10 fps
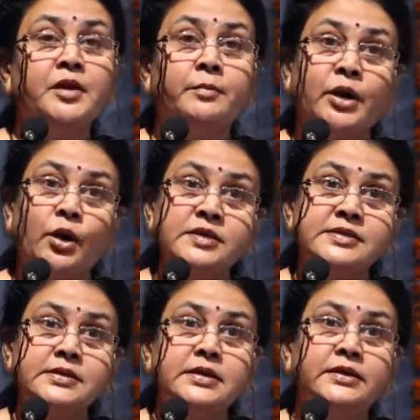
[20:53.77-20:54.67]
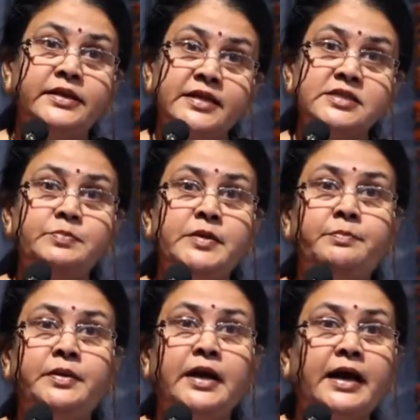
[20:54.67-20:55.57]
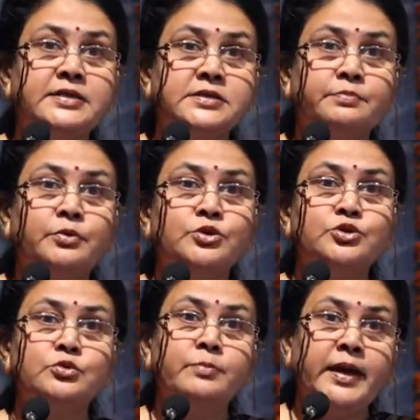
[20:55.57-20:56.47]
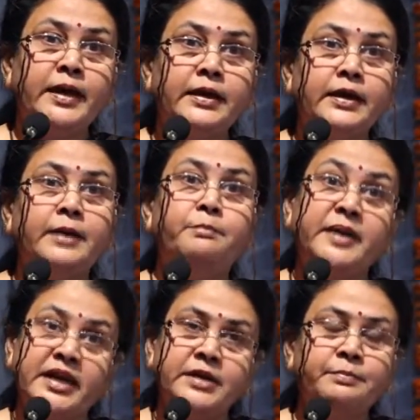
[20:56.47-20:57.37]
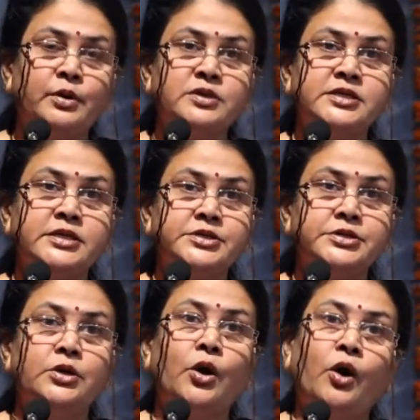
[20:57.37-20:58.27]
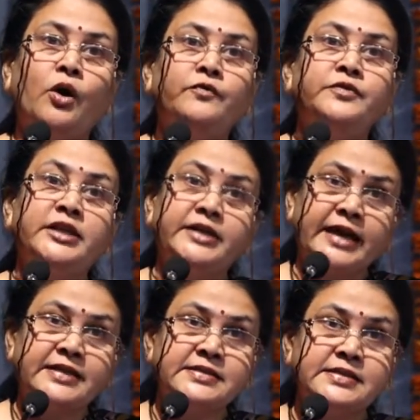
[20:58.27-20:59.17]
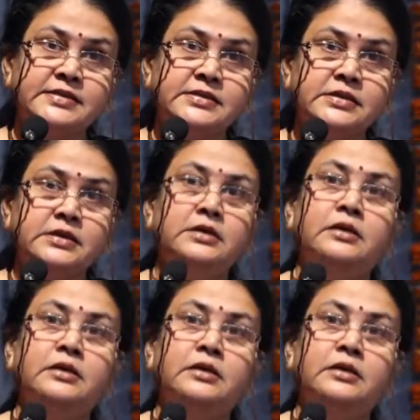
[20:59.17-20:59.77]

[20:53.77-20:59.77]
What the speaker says: Because these people are supposed to make a pre-deposit of the taxes